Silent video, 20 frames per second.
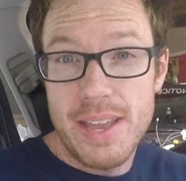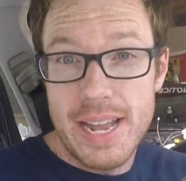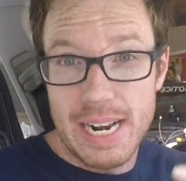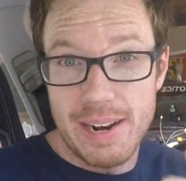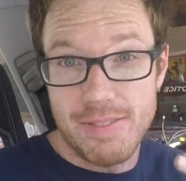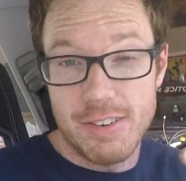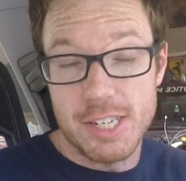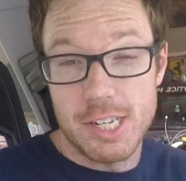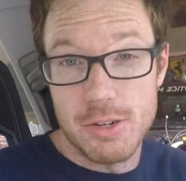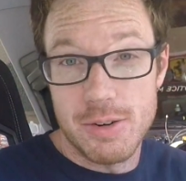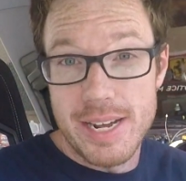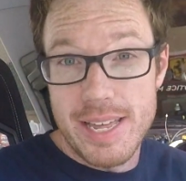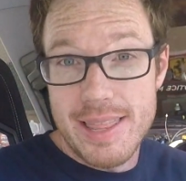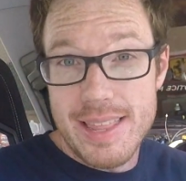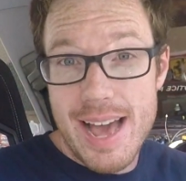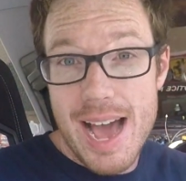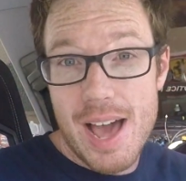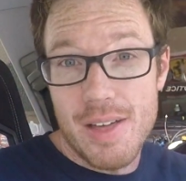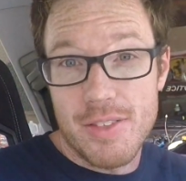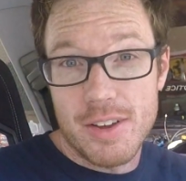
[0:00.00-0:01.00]
and after doing
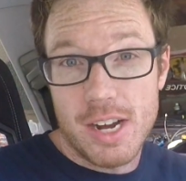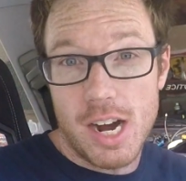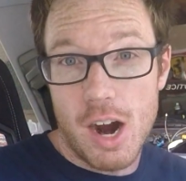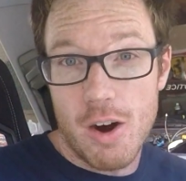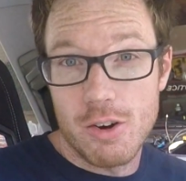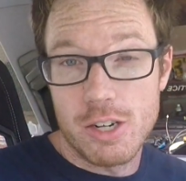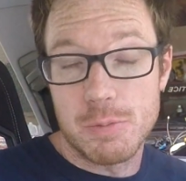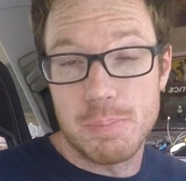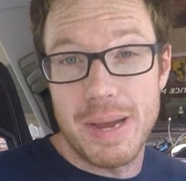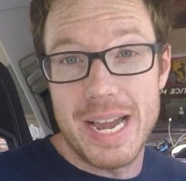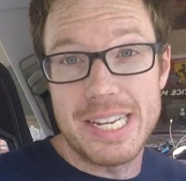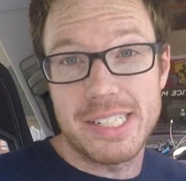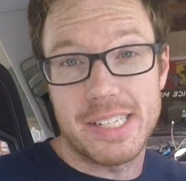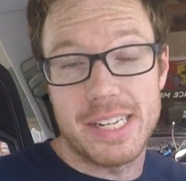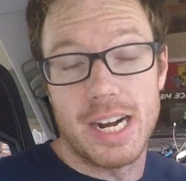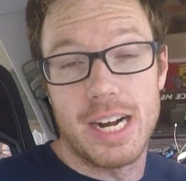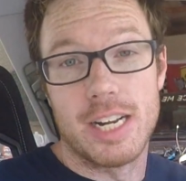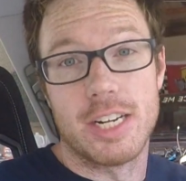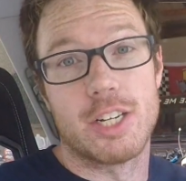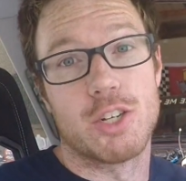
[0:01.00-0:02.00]
that, the car was basically
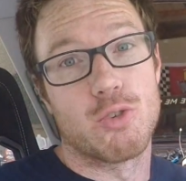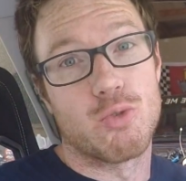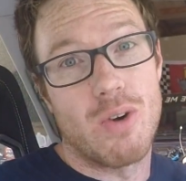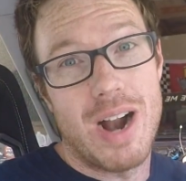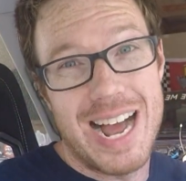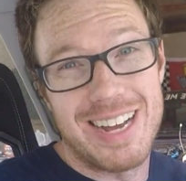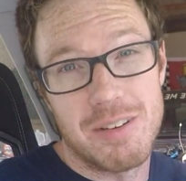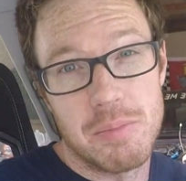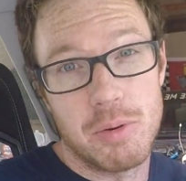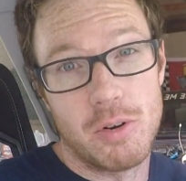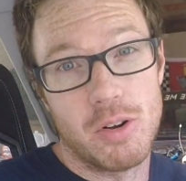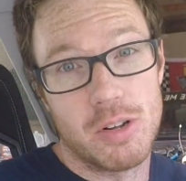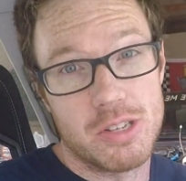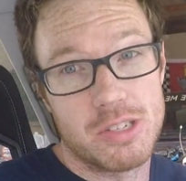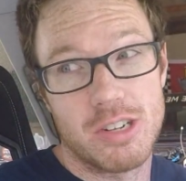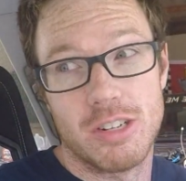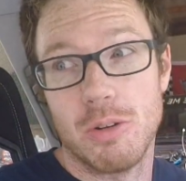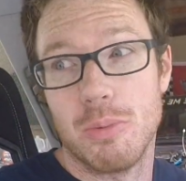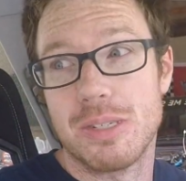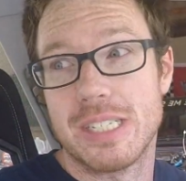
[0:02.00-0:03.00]
undrivable
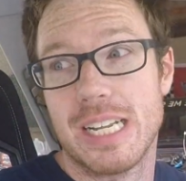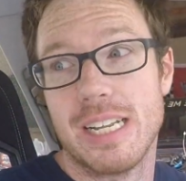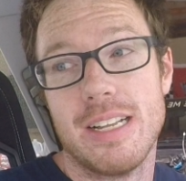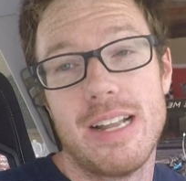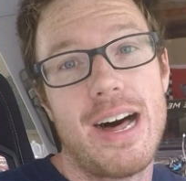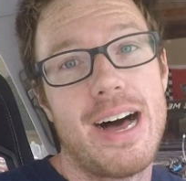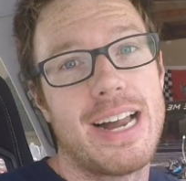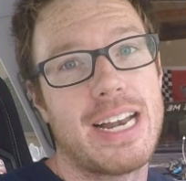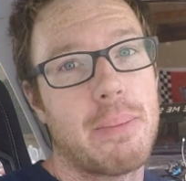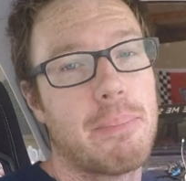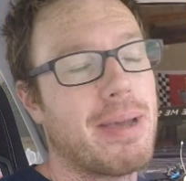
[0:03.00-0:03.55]
until it was aligned.